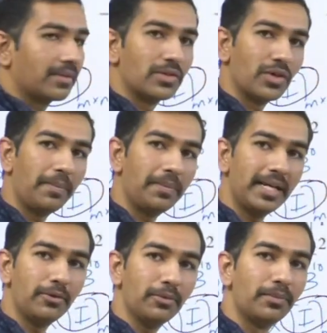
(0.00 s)
So apply
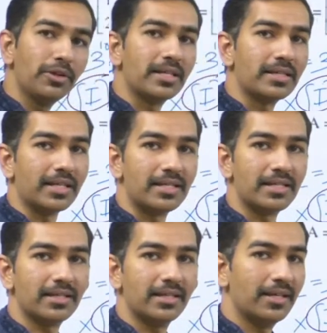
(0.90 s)
it to both the
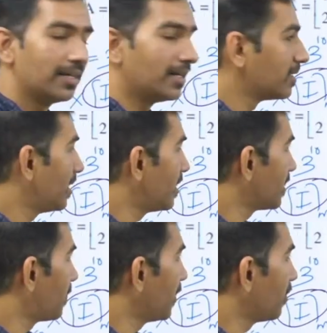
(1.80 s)
sides. Let us
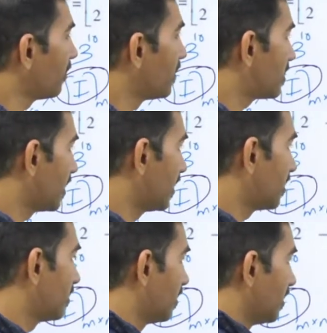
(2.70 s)
apply on the first side.
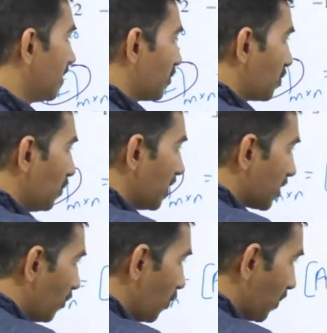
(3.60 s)
So
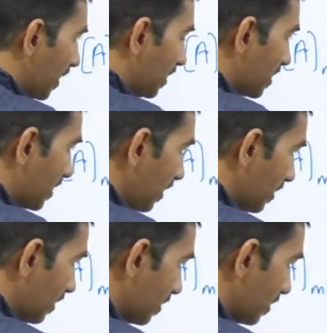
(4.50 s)
students, how do you write the C?